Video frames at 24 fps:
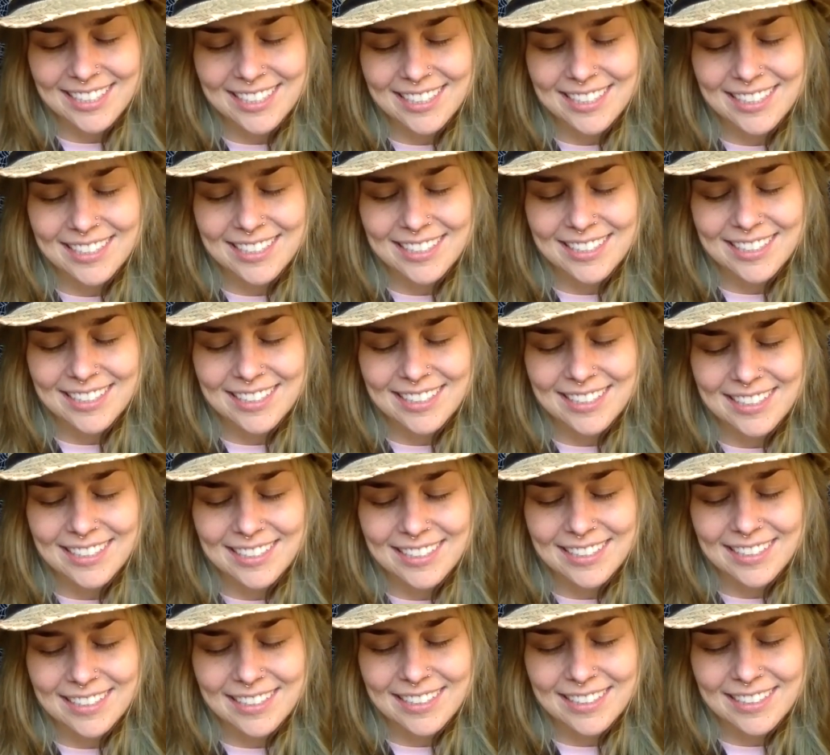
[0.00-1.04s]

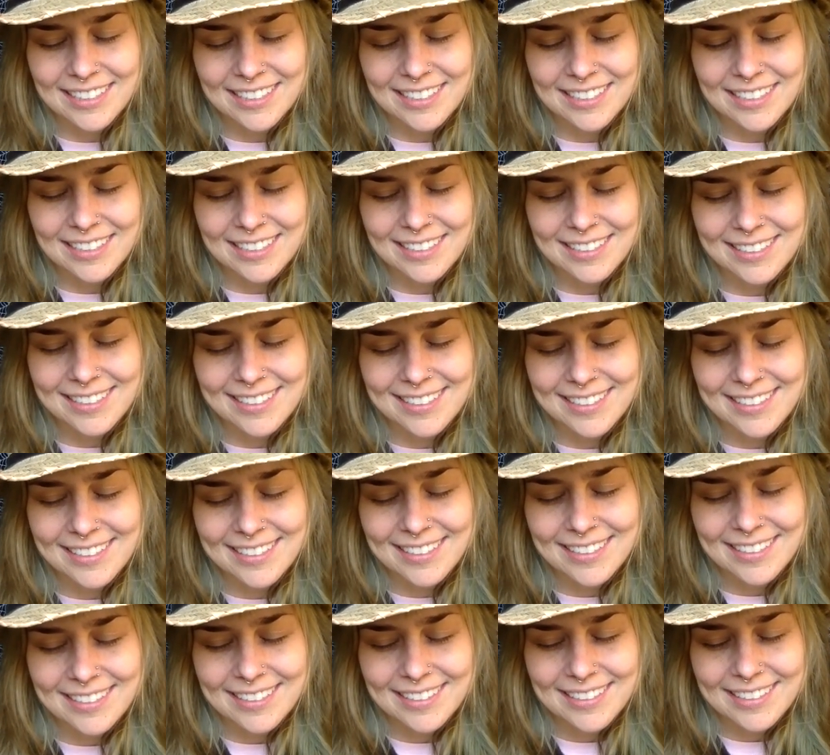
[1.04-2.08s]

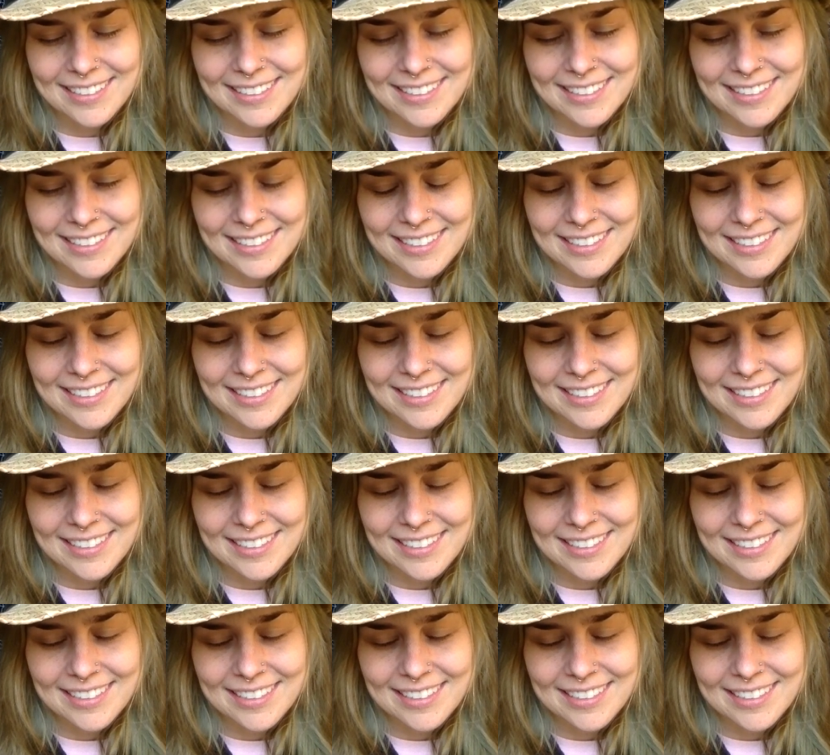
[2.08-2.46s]
(silence)